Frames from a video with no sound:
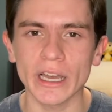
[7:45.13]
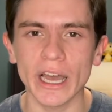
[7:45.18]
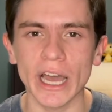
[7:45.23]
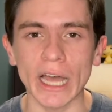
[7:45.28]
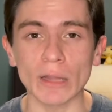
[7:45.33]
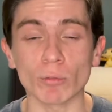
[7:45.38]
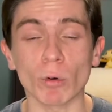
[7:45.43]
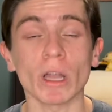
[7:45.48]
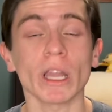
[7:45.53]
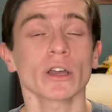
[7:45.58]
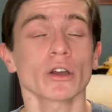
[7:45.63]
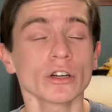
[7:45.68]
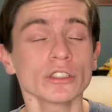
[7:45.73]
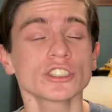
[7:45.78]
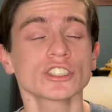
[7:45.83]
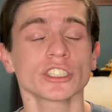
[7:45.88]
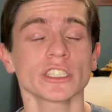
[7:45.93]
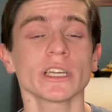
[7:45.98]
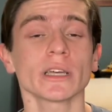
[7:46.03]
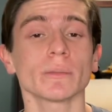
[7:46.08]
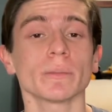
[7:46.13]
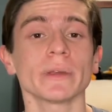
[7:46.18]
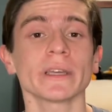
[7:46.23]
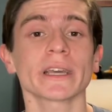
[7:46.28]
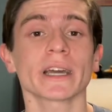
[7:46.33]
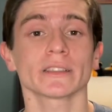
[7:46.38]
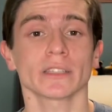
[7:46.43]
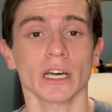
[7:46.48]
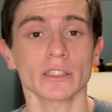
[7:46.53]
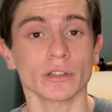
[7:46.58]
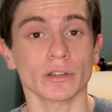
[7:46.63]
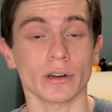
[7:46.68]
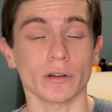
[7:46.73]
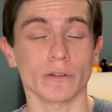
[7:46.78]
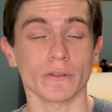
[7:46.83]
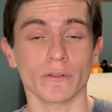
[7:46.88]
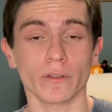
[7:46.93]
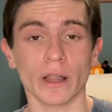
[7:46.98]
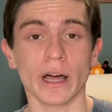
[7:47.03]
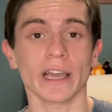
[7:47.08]
And while I could see it being another
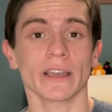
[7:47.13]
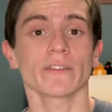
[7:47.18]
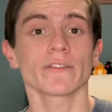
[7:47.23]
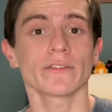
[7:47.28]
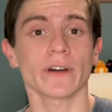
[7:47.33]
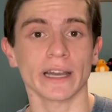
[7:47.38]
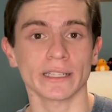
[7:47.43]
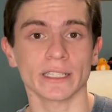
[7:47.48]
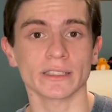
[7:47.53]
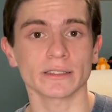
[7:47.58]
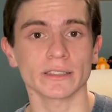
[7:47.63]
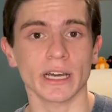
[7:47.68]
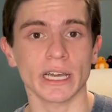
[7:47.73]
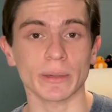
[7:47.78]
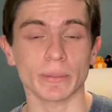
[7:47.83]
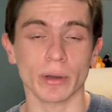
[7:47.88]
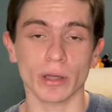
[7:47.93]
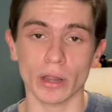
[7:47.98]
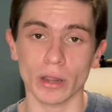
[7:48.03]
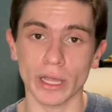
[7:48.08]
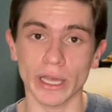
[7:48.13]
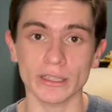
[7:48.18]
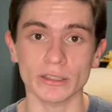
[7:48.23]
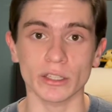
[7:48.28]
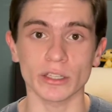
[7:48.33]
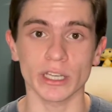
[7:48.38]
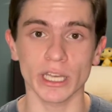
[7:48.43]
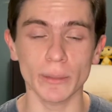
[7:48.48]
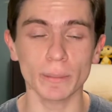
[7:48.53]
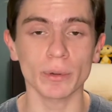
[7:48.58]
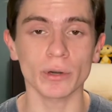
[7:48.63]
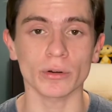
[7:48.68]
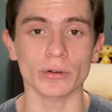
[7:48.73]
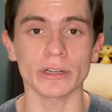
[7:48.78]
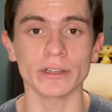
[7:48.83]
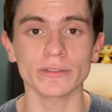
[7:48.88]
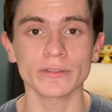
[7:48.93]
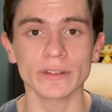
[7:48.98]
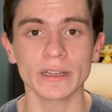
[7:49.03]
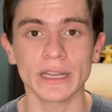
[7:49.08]
flying fighting type like the
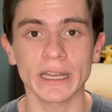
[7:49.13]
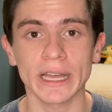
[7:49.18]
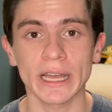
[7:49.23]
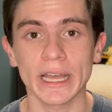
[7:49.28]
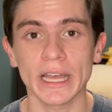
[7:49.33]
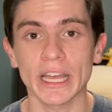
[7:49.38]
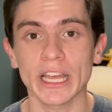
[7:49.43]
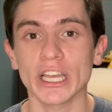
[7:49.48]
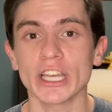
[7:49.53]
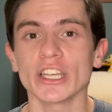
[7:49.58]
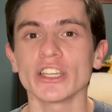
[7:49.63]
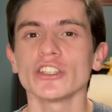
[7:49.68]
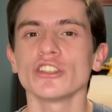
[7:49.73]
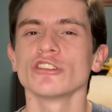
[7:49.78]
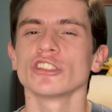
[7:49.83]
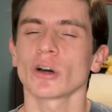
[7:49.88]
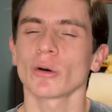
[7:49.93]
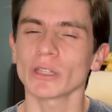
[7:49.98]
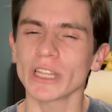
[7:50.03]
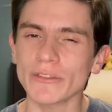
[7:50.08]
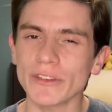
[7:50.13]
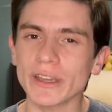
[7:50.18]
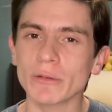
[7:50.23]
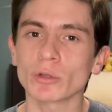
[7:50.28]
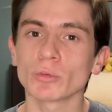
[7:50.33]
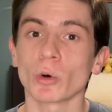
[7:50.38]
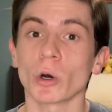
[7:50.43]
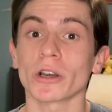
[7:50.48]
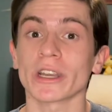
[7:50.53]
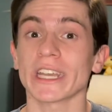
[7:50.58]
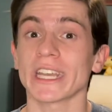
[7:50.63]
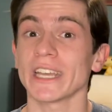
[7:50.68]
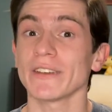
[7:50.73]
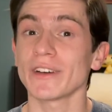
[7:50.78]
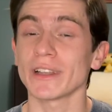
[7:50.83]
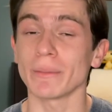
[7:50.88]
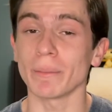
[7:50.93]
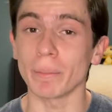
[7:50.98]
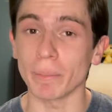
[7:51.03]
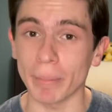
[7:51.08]
Hippogriff, you know what I think would work
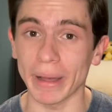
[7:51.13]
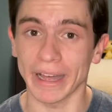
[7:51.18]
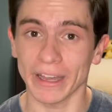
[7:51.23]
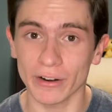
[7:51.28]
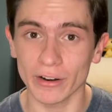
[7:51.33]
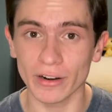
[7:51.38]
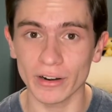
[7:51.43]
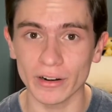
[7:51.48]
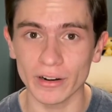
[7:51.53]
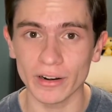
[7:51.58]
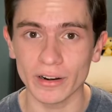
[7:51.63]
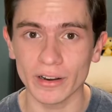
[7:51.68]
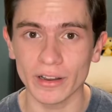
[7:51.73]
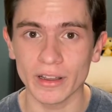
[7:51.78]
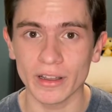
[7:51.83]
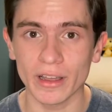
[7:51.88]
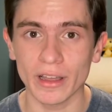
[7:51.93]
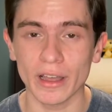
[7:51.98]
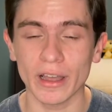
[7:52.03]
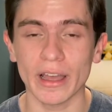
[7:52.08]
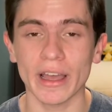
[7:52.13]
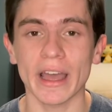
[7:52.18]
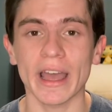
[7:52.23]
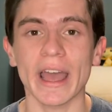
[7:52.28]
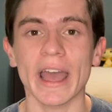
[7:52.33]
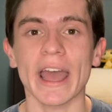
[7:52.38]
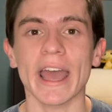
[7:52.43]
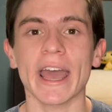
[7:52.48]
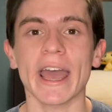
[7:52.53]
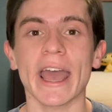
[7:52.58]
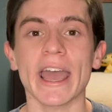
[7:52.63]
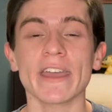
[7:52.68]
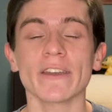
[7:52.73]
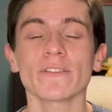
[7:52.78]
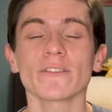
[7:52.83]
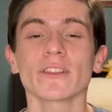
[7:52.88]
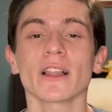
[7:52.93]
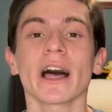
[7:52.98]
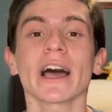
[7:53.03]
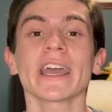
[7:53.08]
even better? A
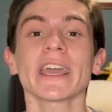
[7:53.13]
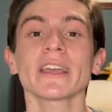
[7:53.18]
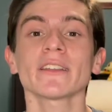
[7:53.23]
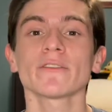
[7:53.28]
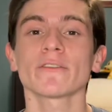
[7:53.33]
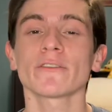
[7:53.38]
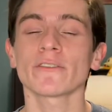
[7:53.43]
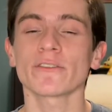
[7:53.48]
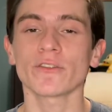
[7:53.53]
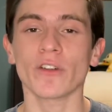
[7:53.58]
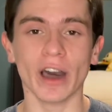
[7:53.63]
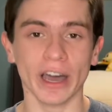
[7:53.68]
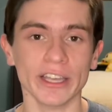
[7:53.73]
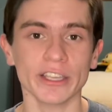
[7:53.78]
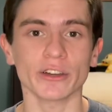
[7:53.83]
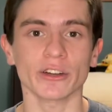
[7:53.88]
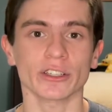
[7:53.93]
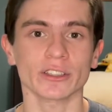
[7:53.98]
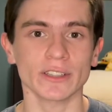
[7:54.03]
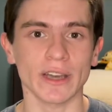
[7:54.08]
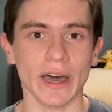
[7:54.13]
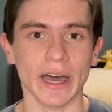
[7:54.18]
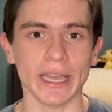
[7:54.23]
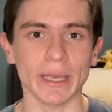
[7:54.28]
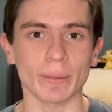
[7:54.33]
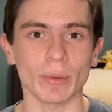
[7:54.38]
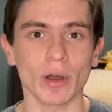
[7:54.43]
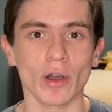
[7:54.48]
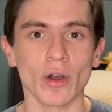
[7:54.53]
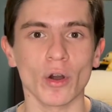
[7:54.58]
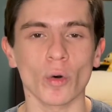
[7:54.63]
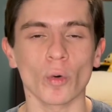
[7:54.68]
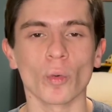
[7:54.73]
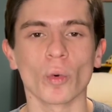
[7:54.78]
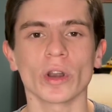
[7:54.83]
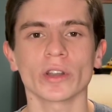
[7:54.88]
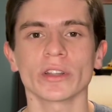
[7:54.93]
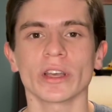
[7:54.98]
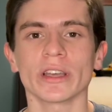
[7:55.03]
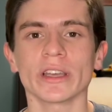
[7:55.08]
flying fire type
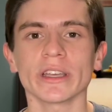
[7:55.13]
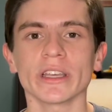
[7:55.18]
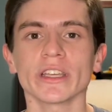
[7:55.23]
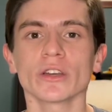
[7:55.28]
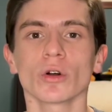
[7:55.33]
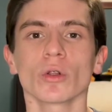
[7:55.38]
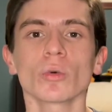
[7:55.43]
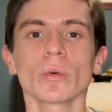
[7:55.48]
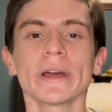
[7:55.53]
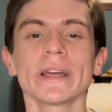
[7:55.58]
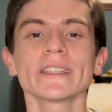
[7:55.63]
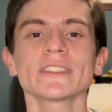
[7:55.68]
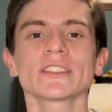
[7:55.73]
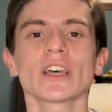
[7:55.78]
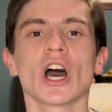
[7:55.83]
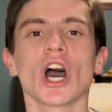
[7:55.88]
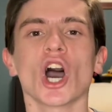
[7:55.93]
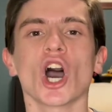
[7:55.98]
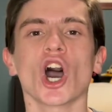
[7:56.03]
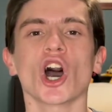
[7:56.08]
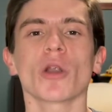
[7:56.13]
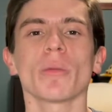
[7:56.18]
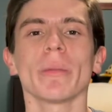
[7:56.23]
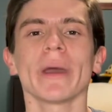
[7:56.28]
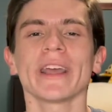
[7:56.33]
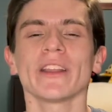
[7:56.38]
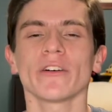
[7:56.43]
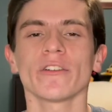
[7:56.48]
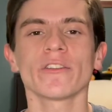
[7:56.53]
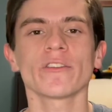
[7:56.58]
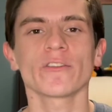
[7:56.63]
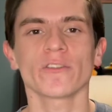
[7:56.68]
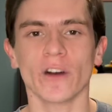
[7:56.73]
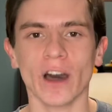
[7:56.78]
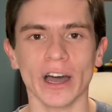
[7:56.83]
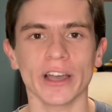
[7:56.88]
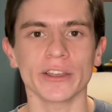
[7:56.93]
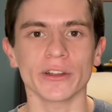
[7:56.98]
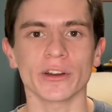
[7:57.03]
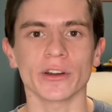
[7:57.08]
where the eagle wings are made of
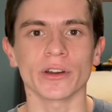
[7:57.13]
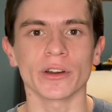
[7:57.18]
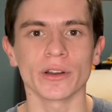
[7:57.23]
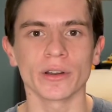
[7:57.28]
fire.